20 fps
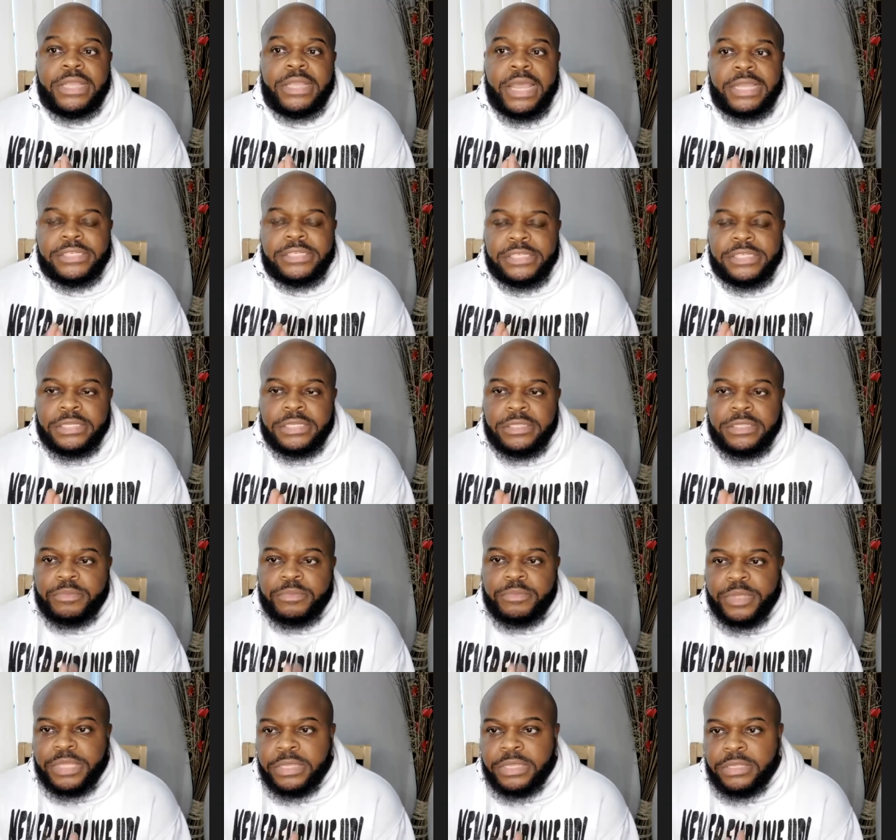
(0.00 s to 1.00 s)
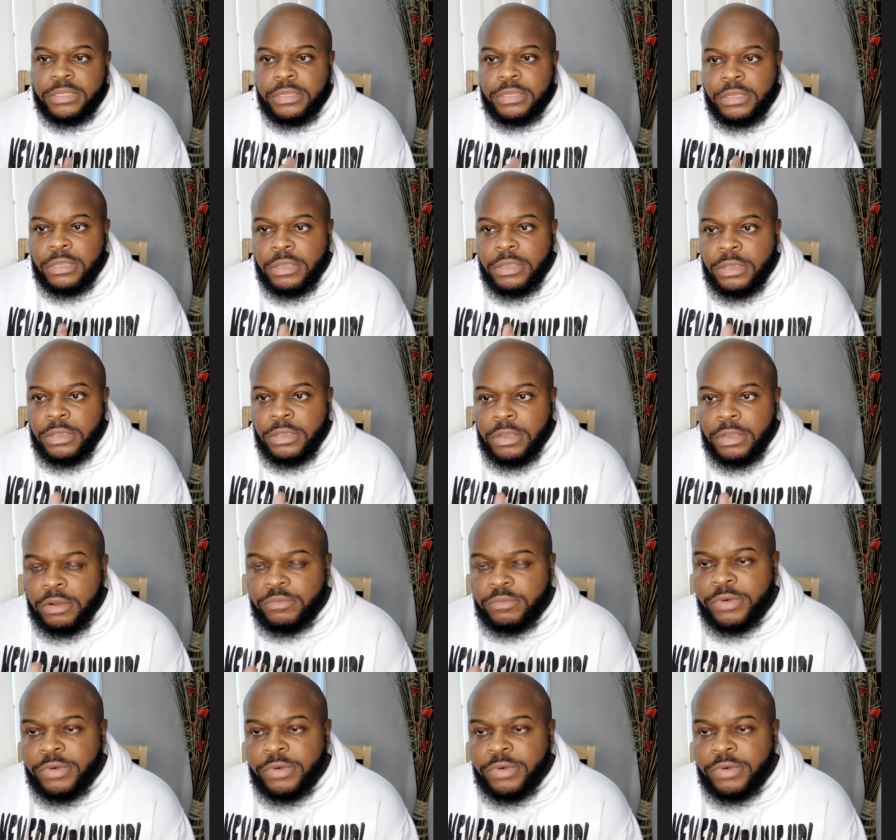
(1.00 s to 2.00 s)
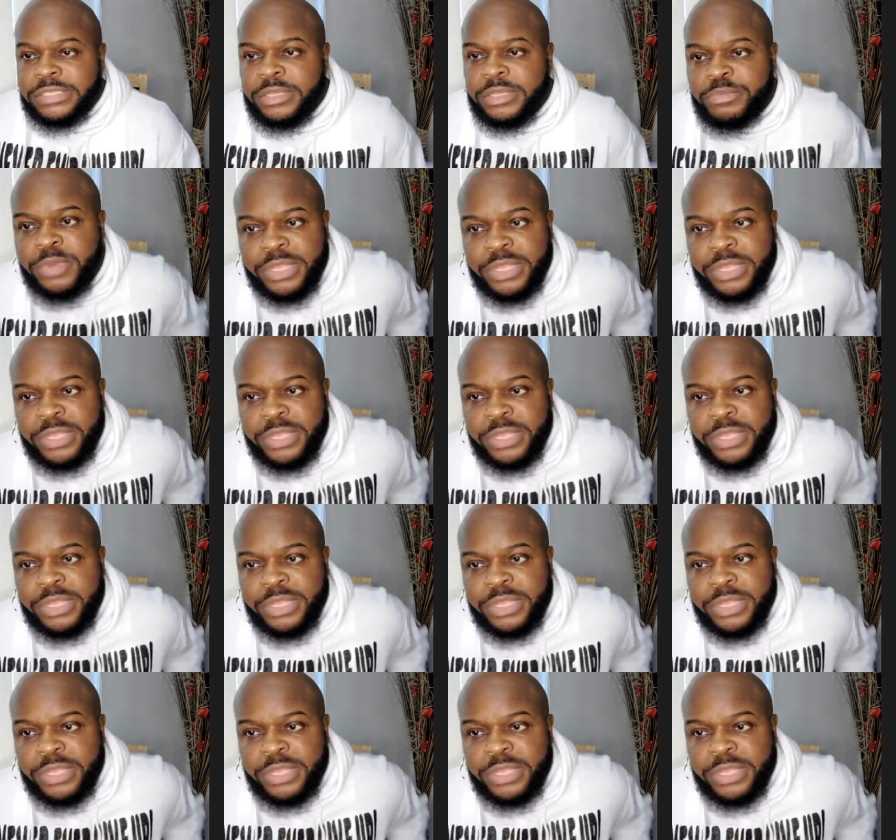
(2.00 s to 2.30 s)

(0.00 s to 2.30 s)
I shouldn't have been arrested.